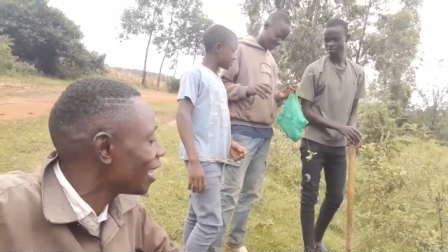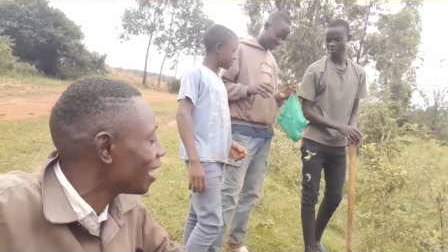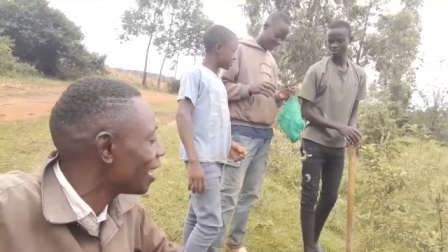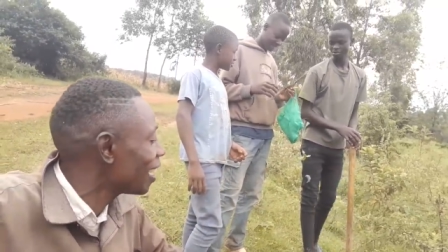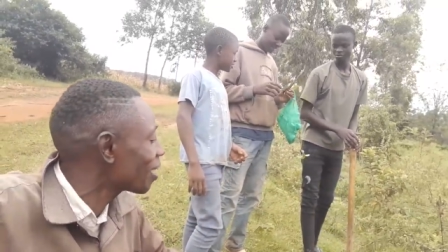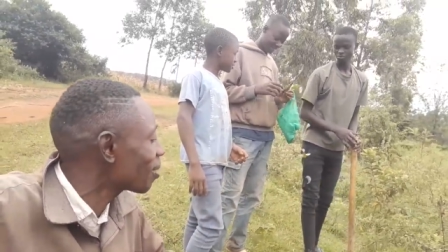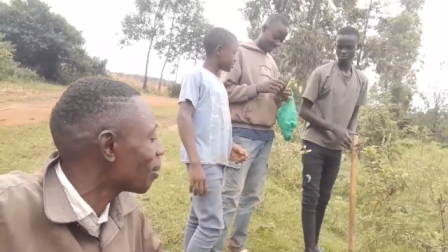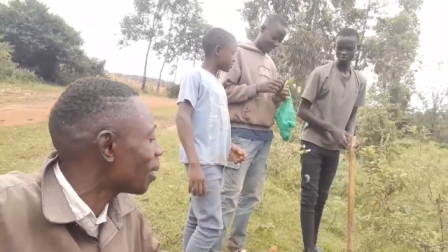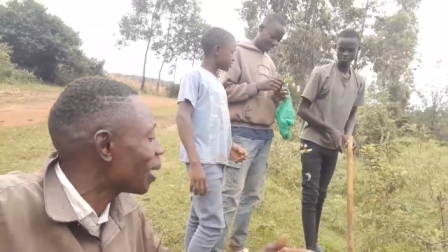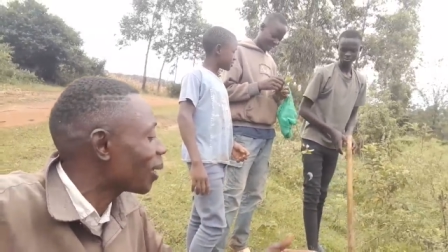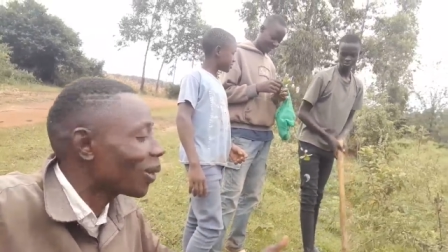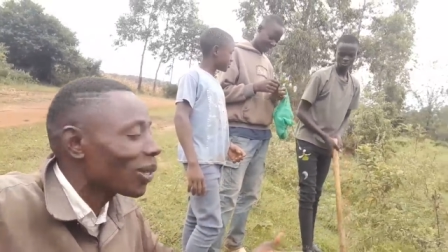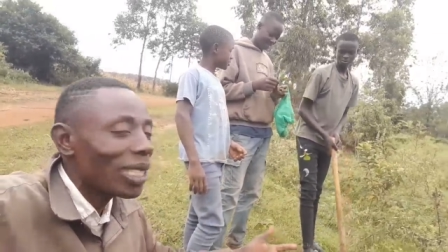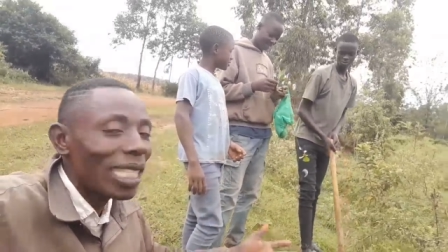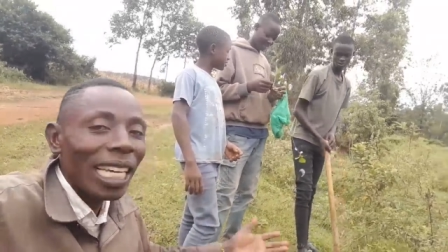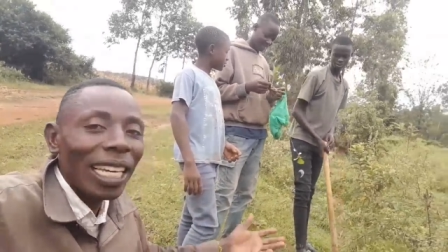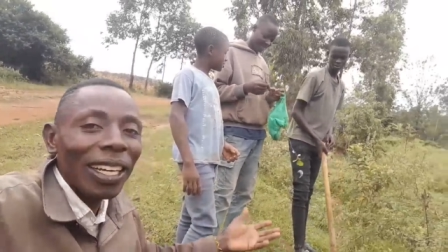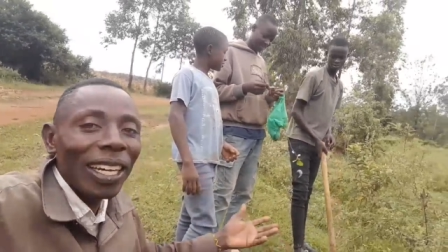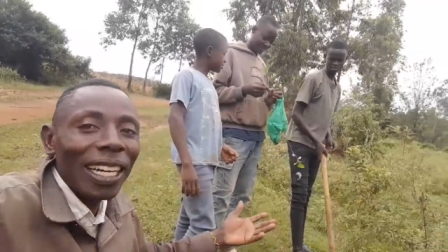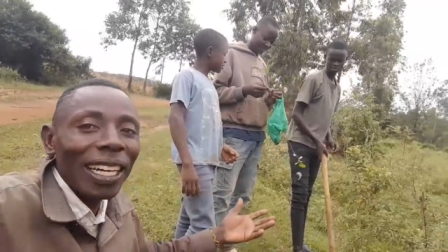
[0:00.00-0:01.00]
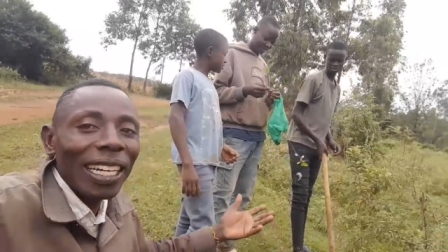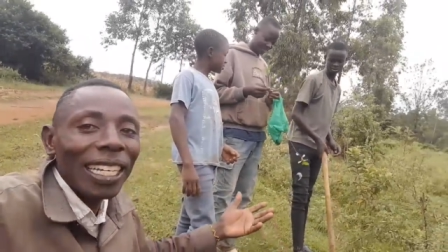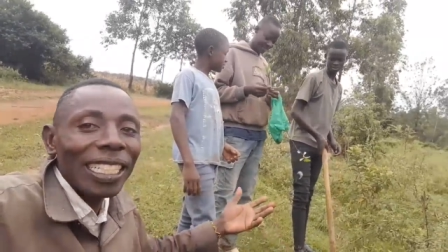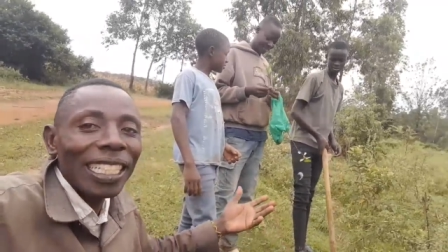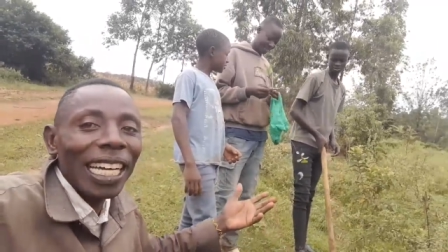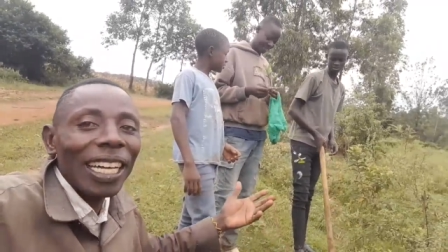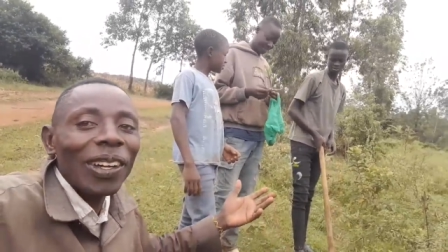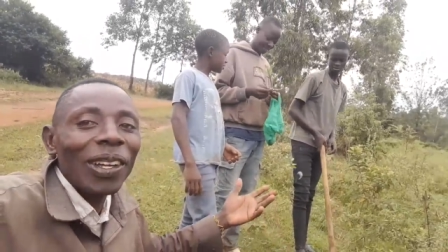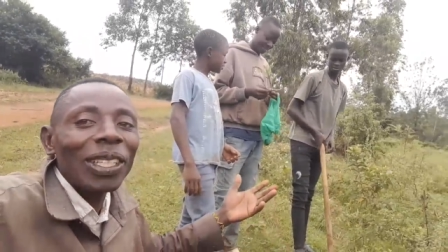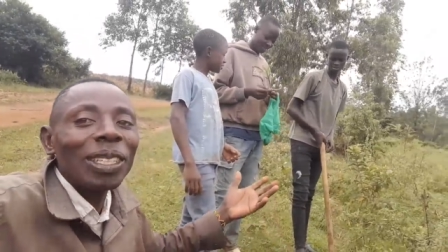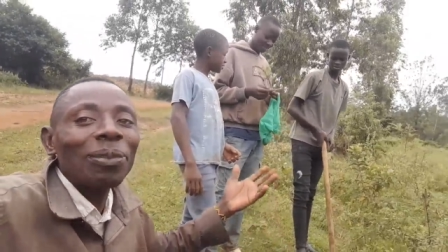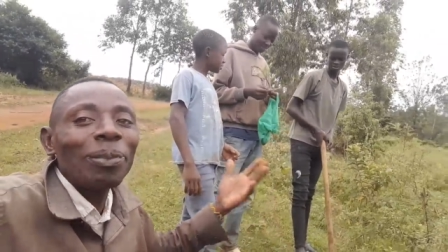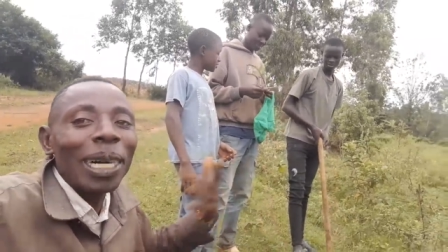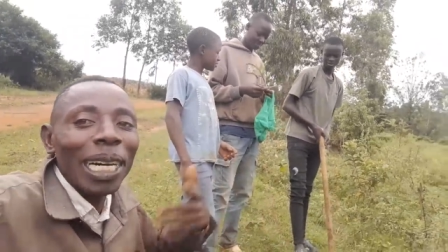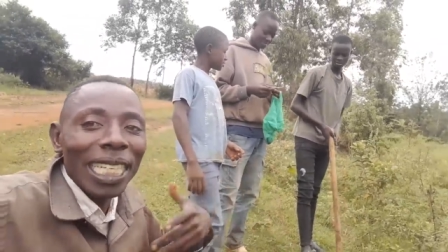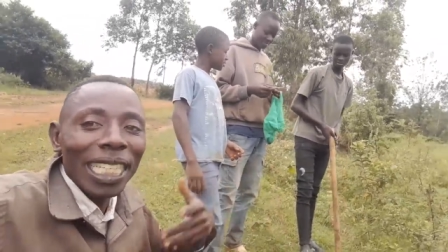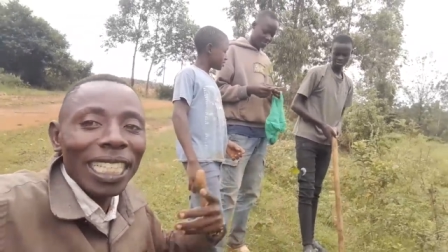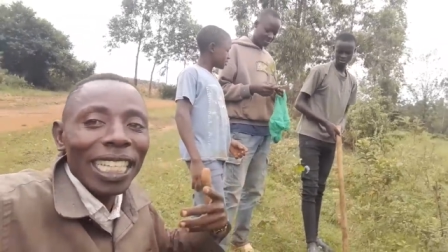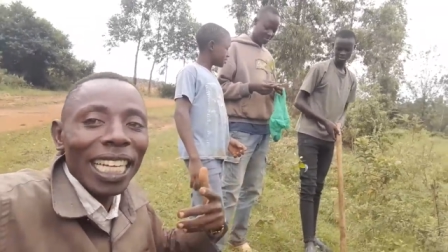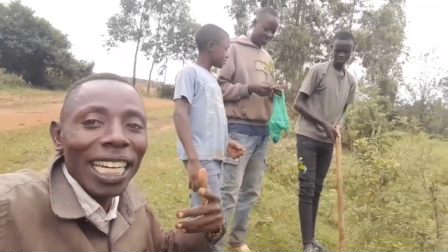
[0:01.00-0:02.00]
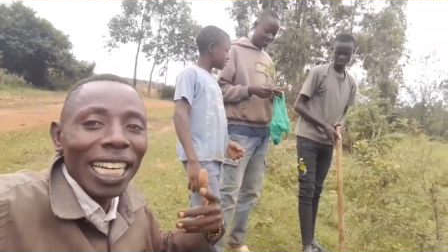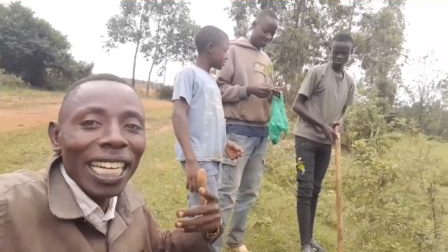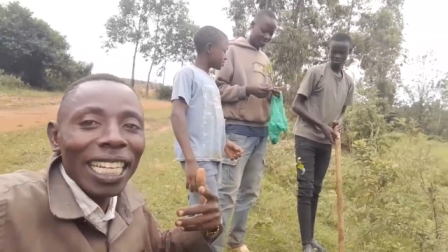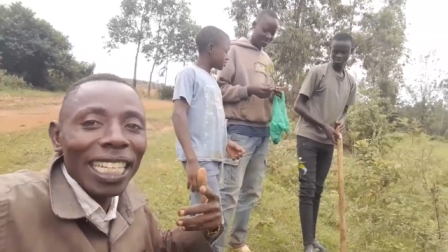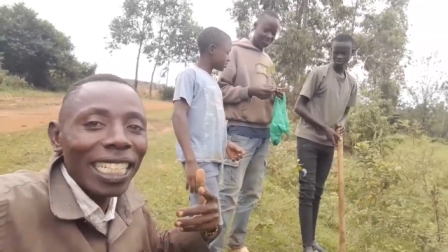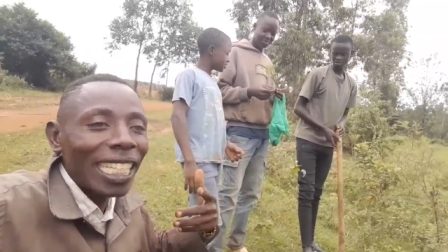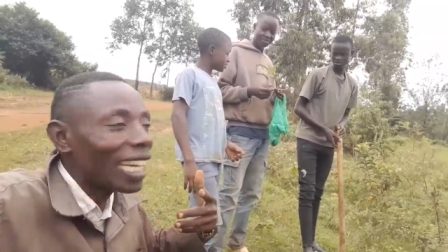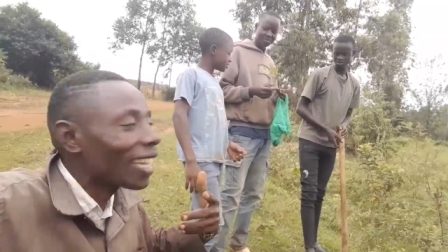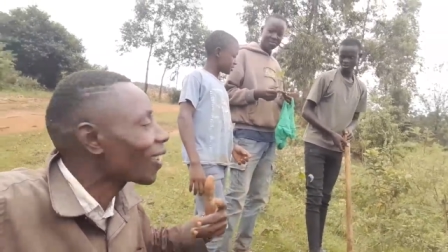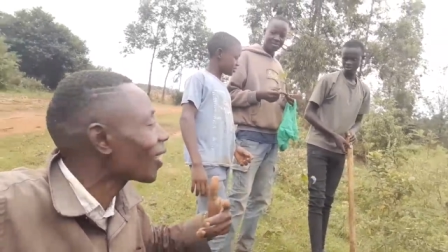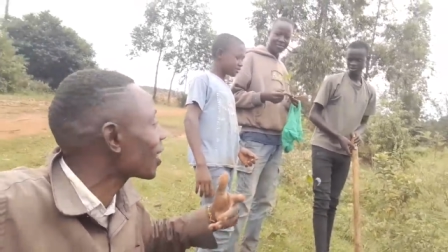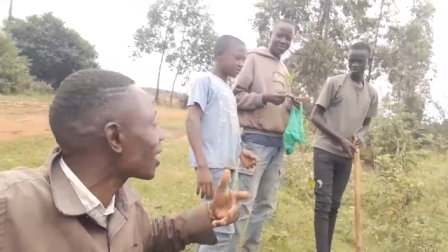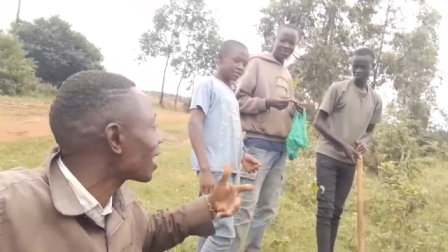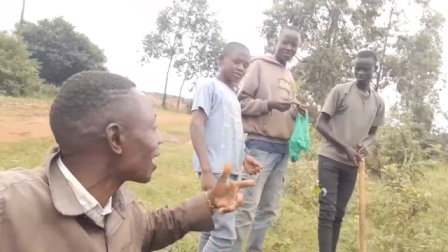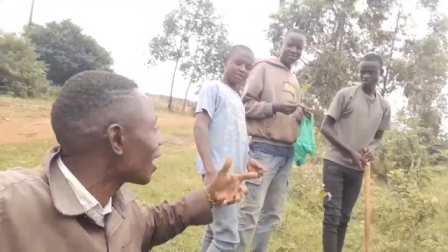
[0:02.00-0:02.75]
These mangoes, they're not mine. They're not